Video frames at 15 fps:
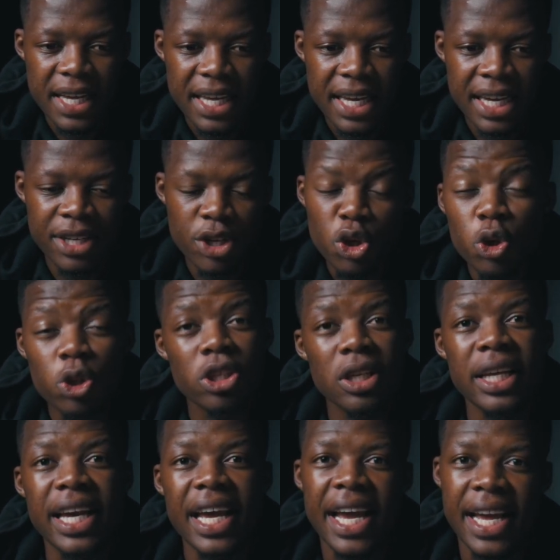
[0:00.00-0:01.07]
it
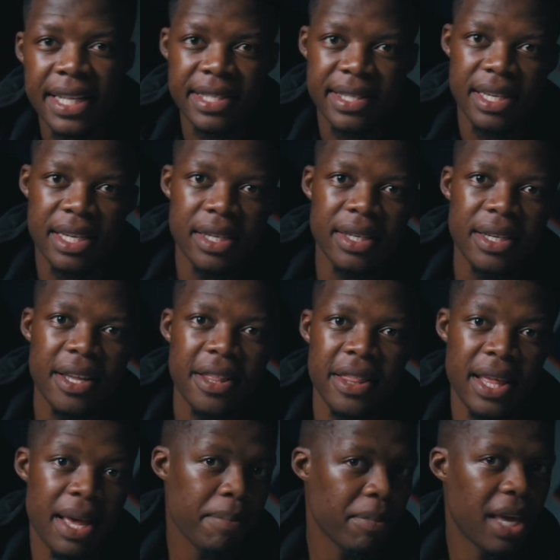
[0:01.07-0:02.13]
usually ends in
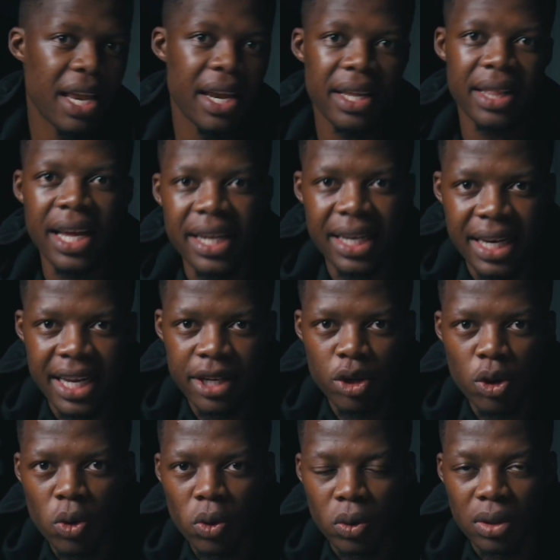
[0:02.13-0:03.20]
them getting that late
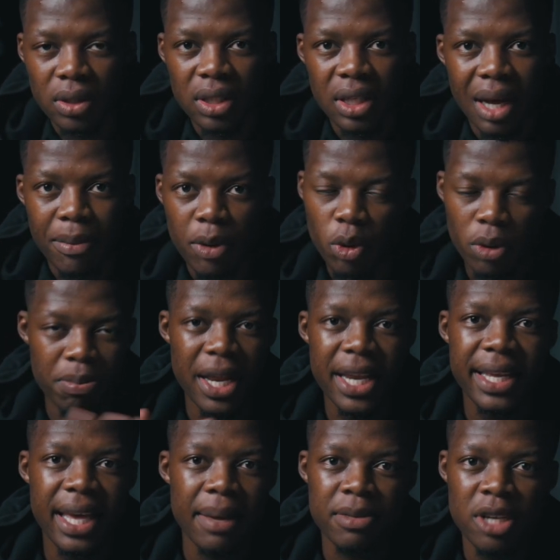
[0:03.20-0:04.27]
goal. I mean, we played
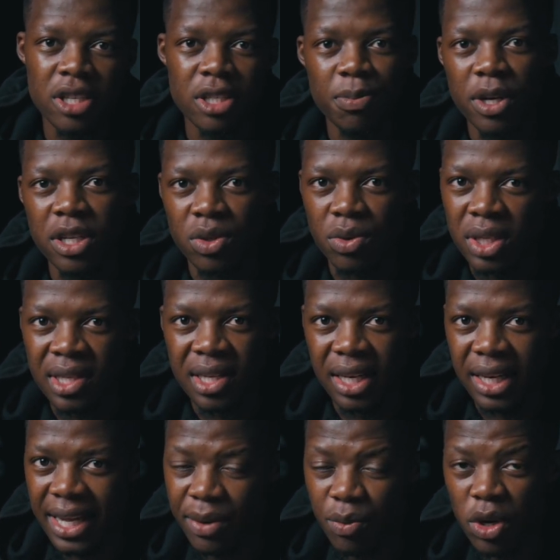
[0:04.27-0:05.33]
Cape Town Spurs
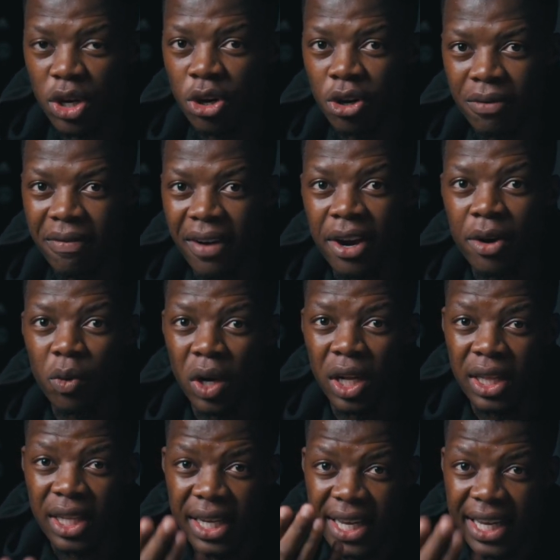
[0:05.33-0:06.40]
recently, and we know it very
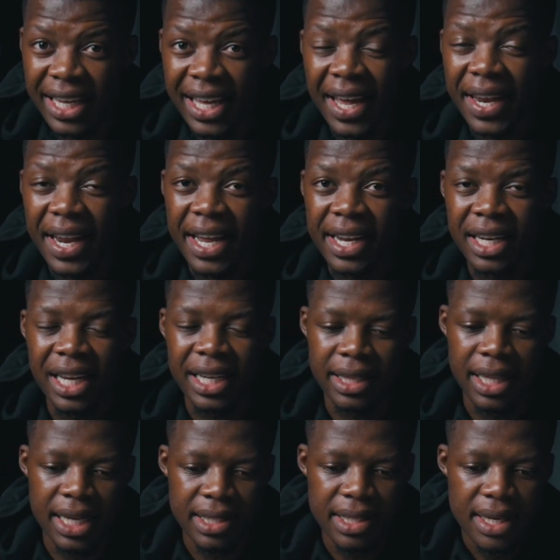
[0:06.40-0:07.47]
well. It can end like
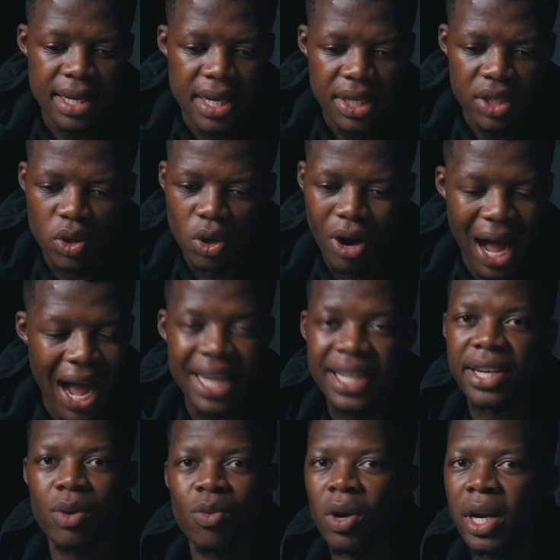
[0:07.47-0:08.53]
that. So I
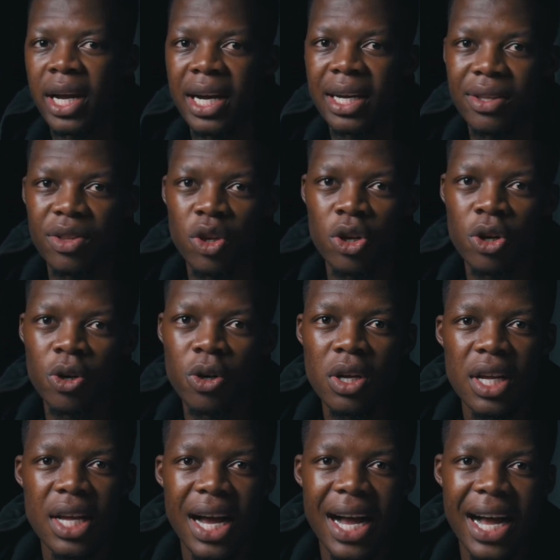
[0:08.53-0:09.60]
didn't want to,
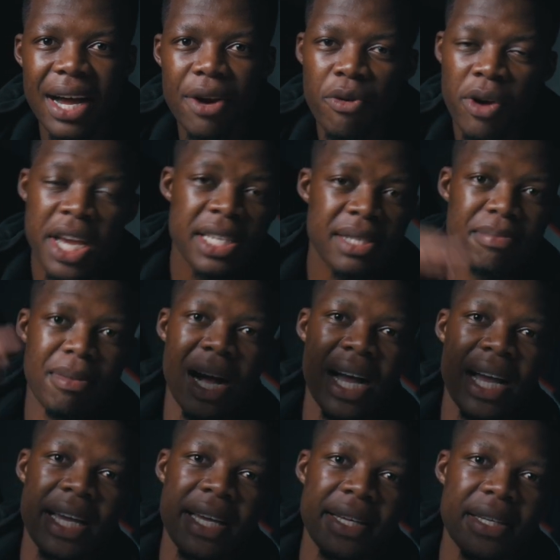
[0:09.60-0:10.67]
raise
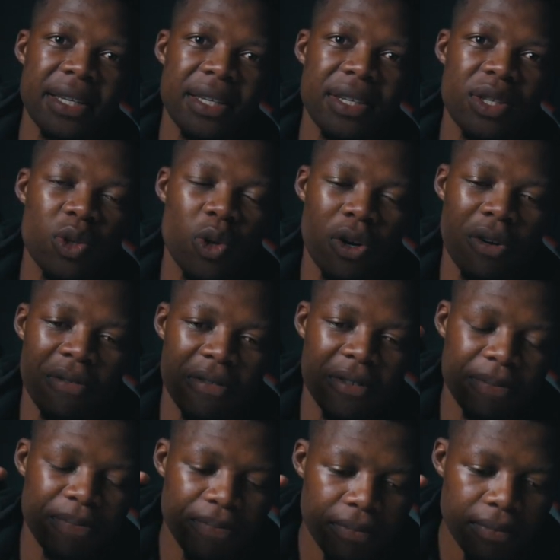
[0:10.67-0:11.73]
my sort of,
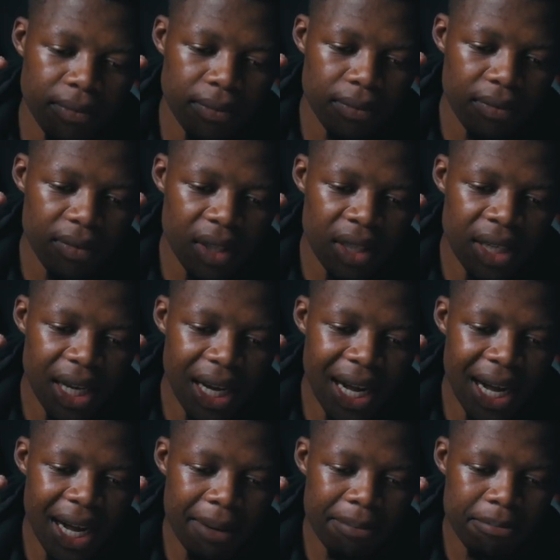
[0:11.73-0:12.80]

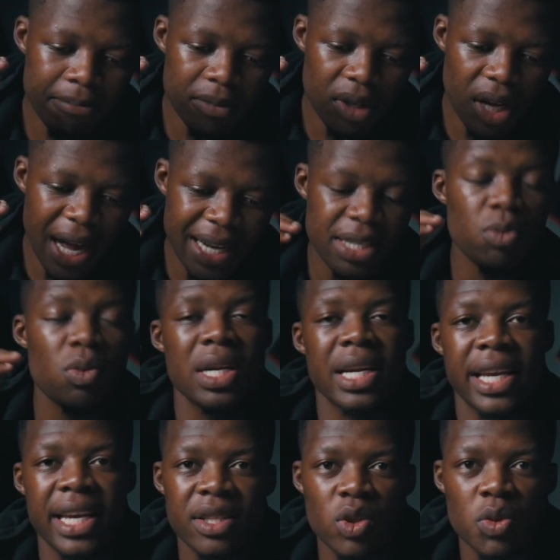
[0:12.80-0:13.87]
I didn't want to
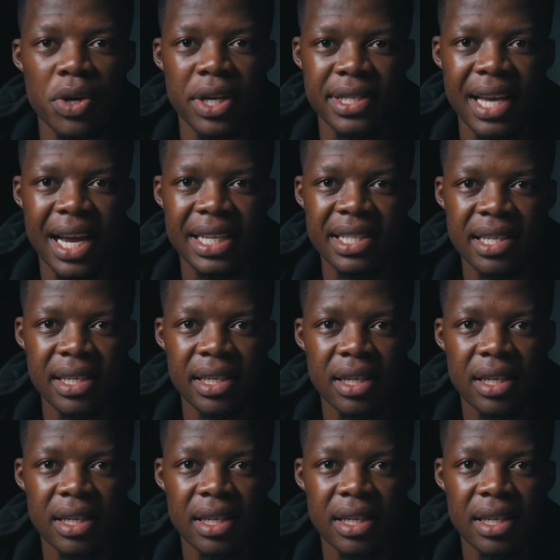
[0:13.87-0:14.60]
get too excited,